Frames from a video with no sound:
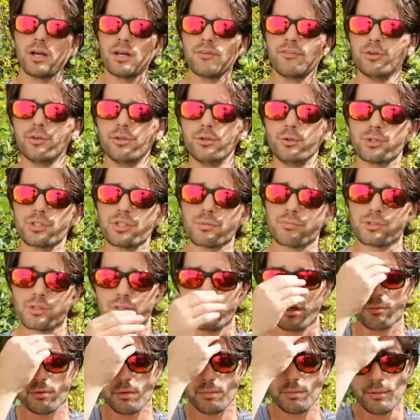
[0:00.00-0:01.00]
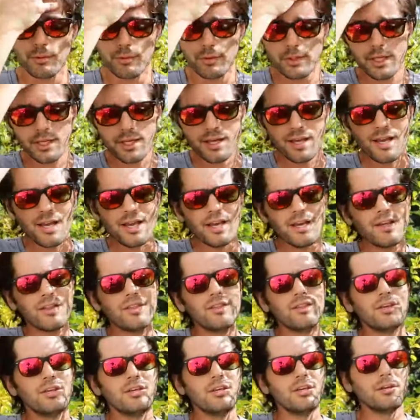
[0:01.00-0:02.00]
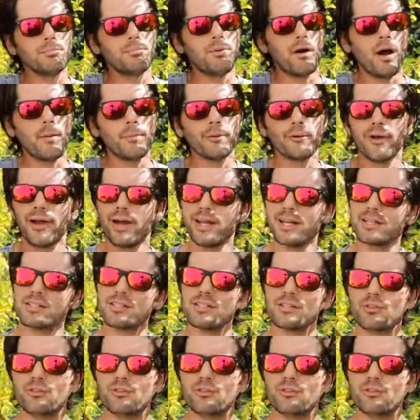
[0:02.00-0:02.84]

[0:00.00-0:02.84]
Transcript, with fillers: if you do some summer pruning, the pomegranates